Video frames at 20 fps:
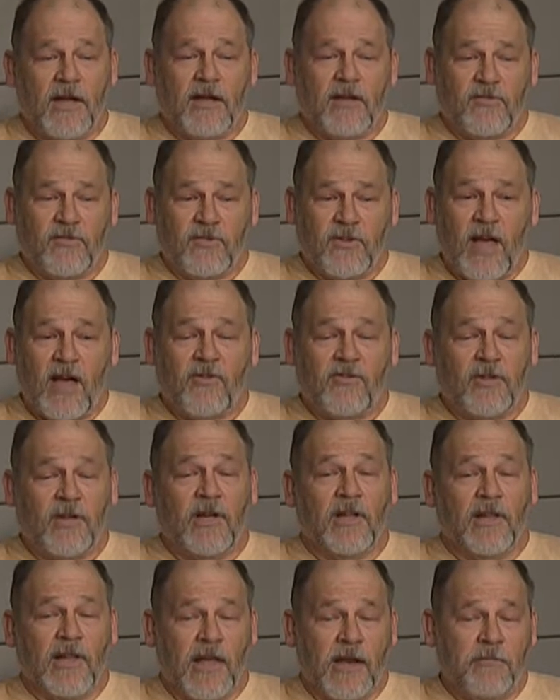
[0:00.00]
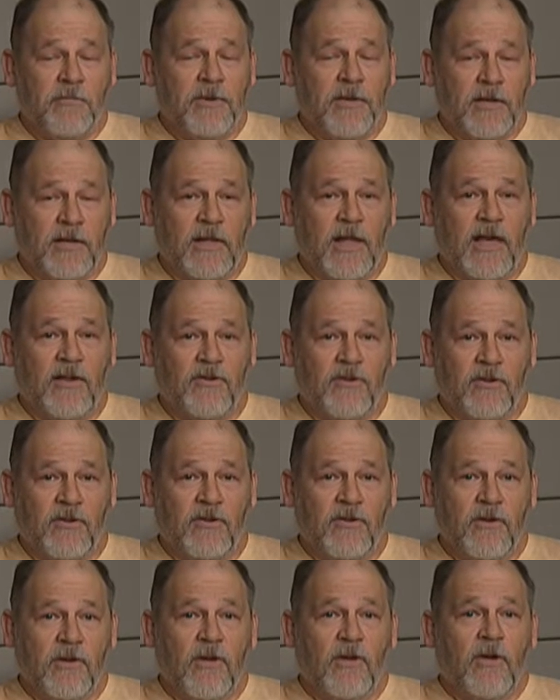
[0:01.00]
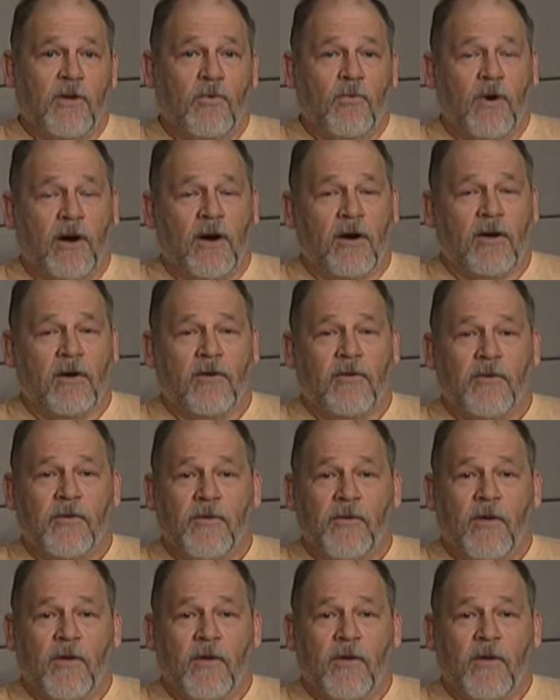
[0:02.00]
it's actually a Lenape legend where